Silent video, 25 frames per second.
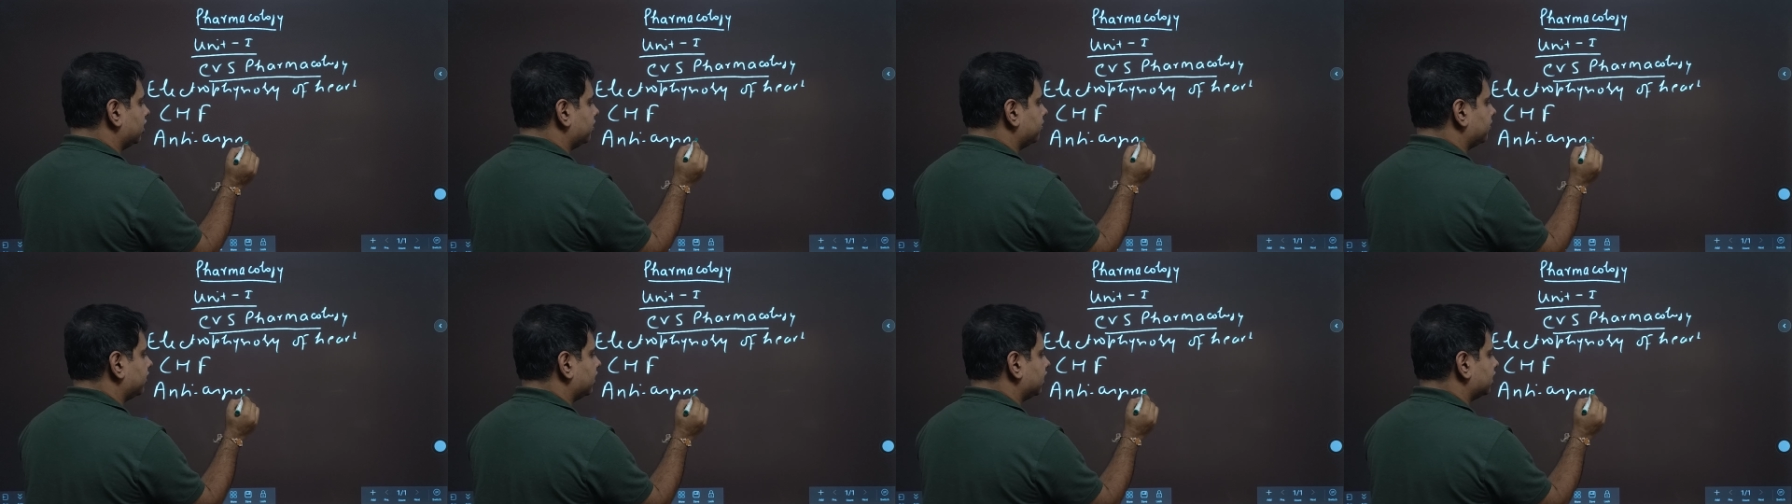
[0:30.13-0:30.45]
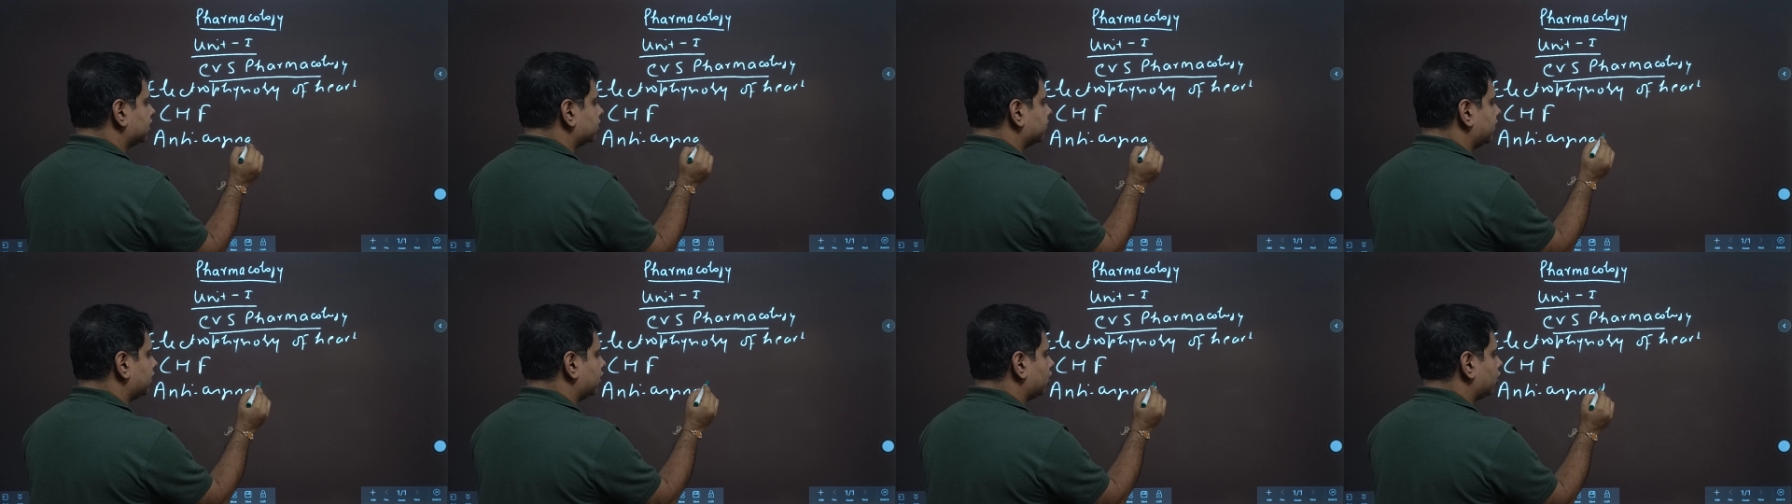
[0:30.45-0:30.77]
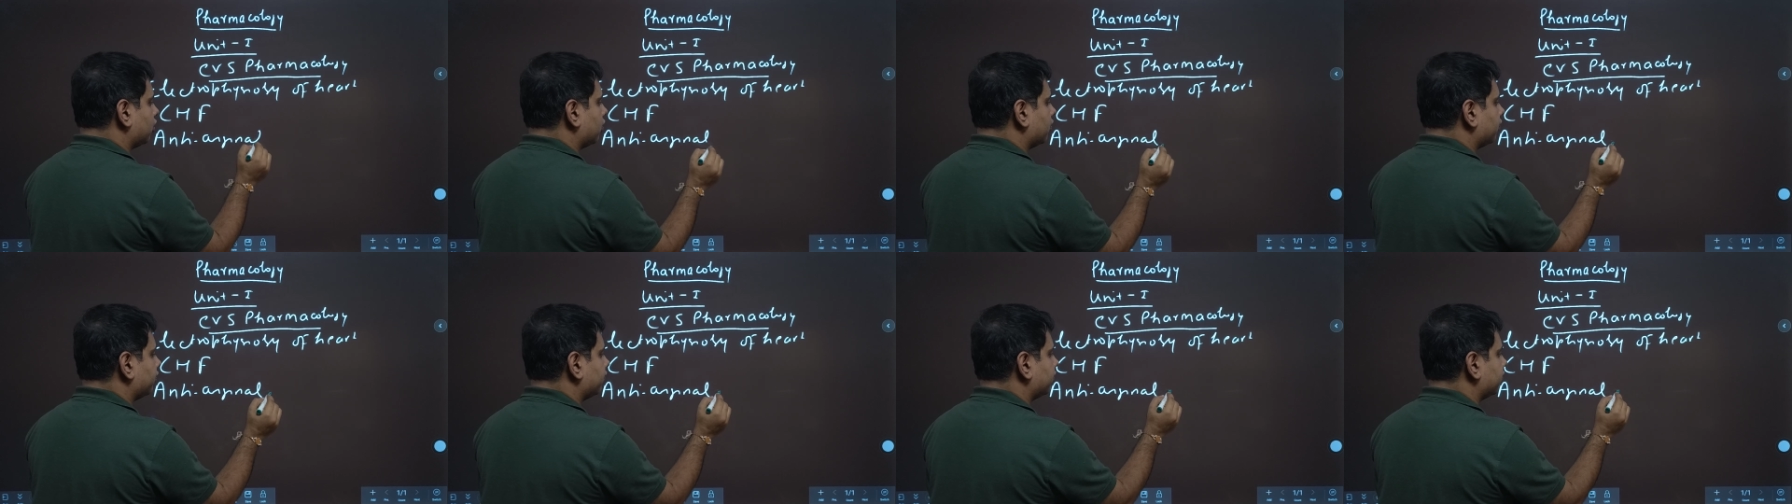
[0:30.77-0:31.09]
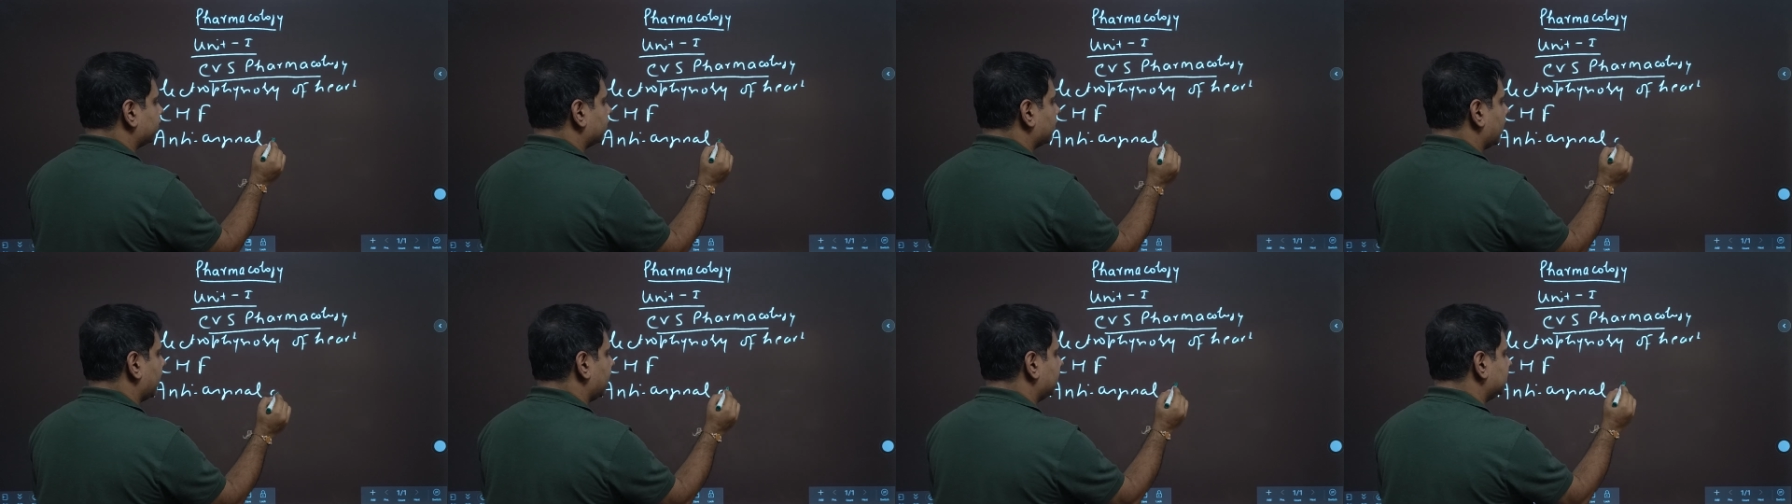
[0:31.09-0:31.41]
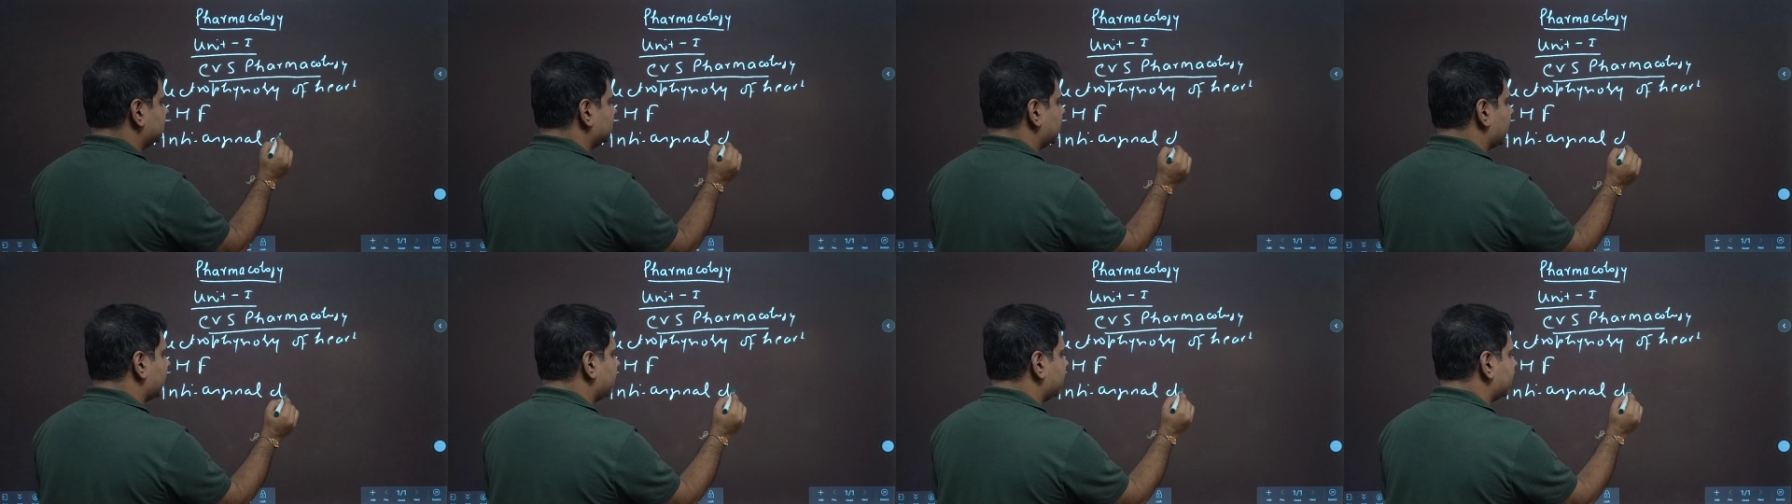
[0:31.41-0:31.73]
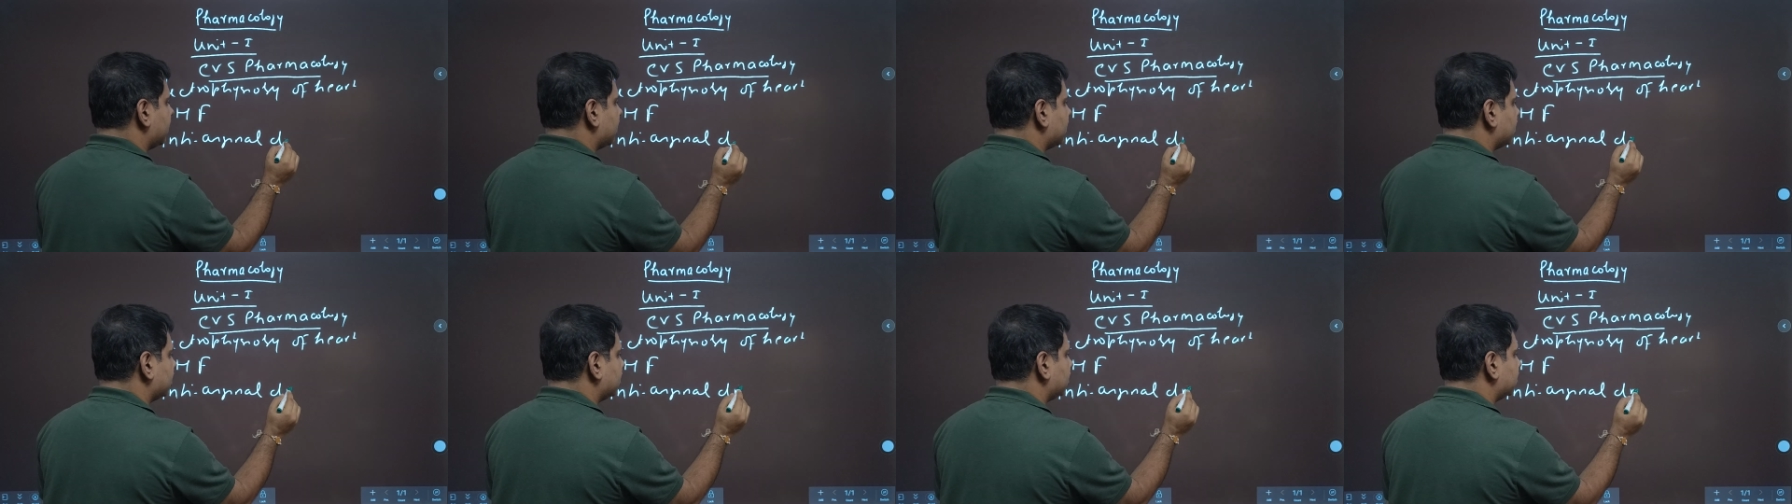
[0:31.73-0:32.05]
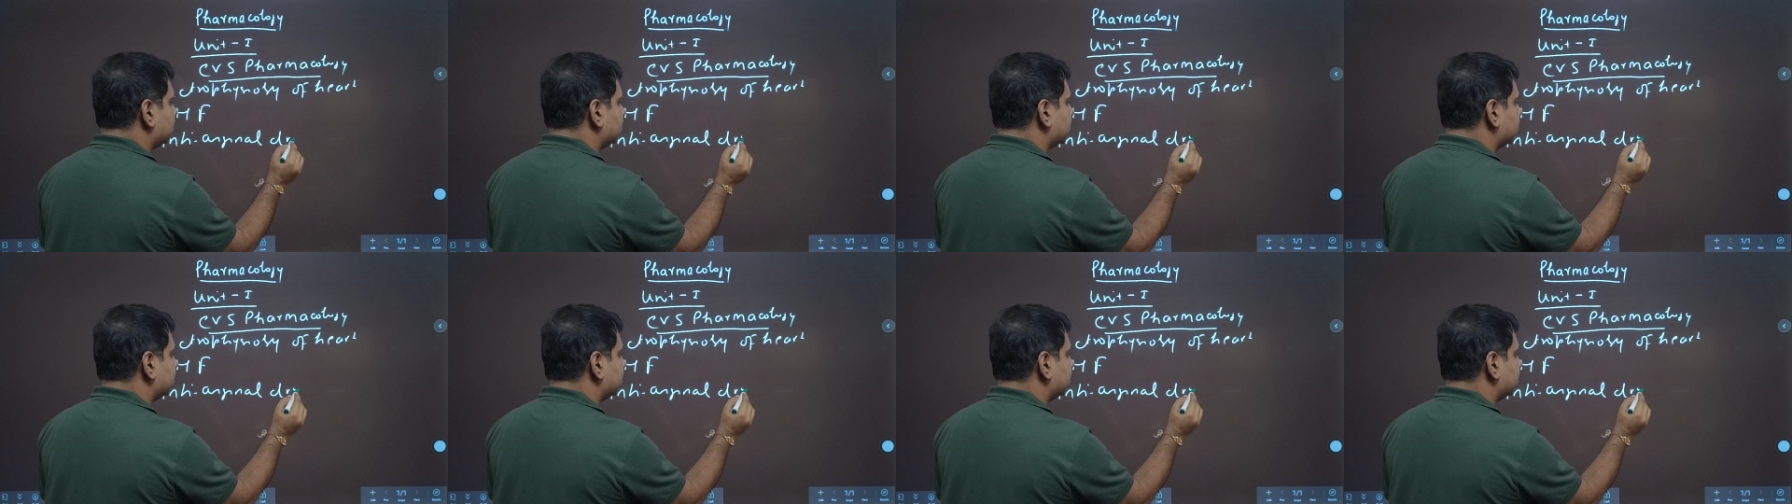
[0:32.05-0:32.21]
the management of angina.